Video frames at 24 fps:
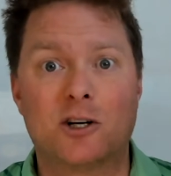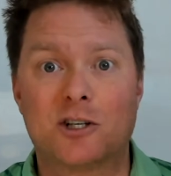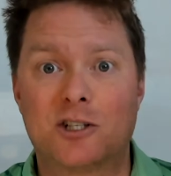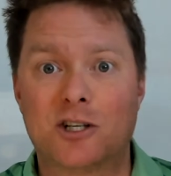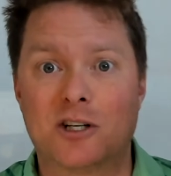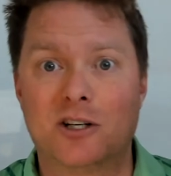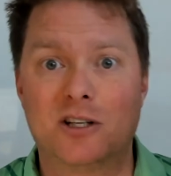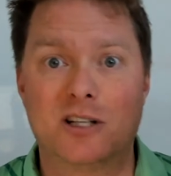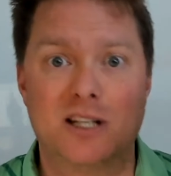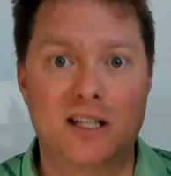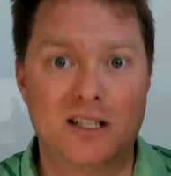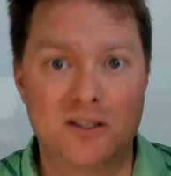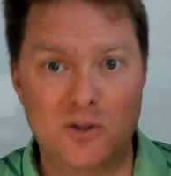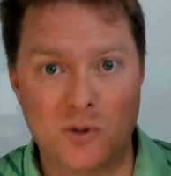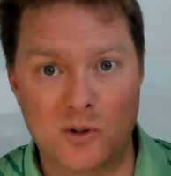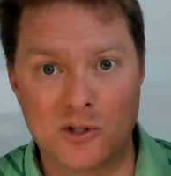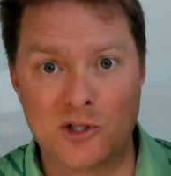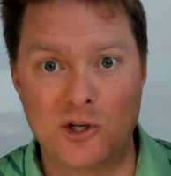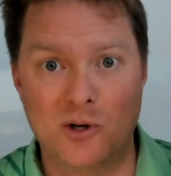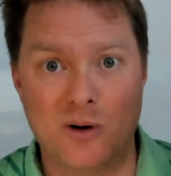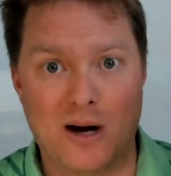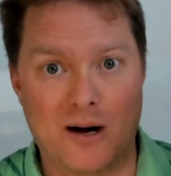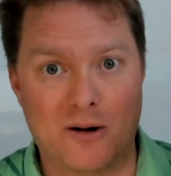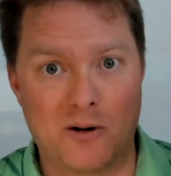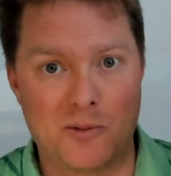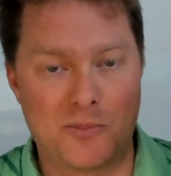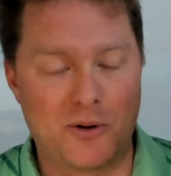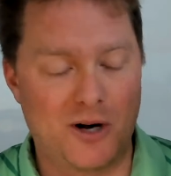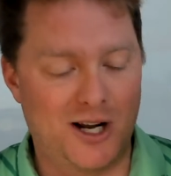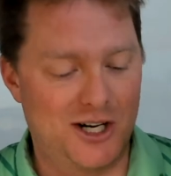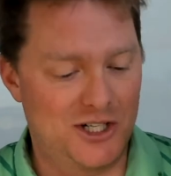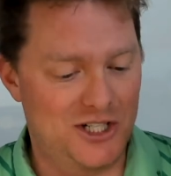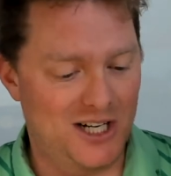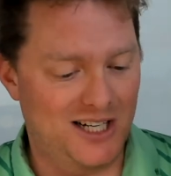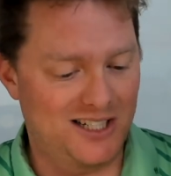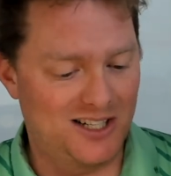turned into a 2-hour
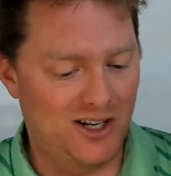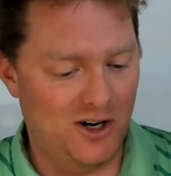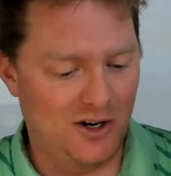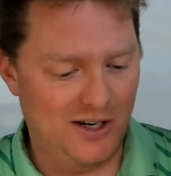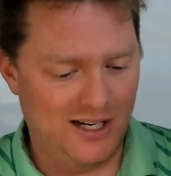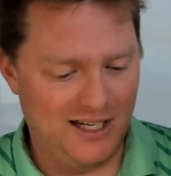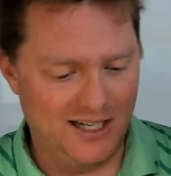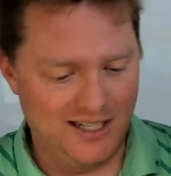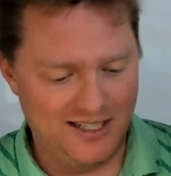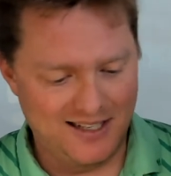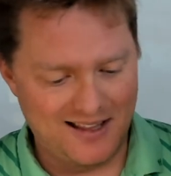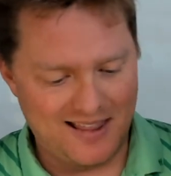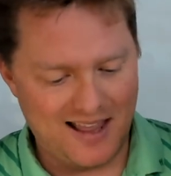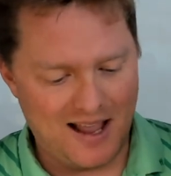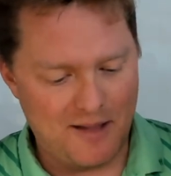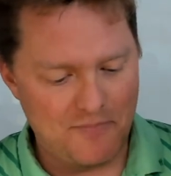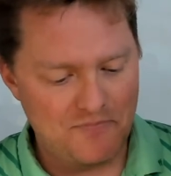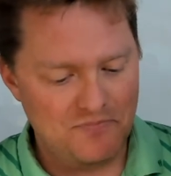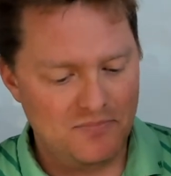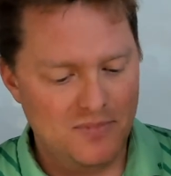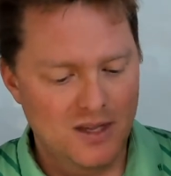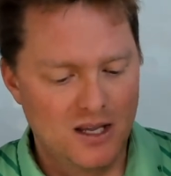project, and I'll get into that.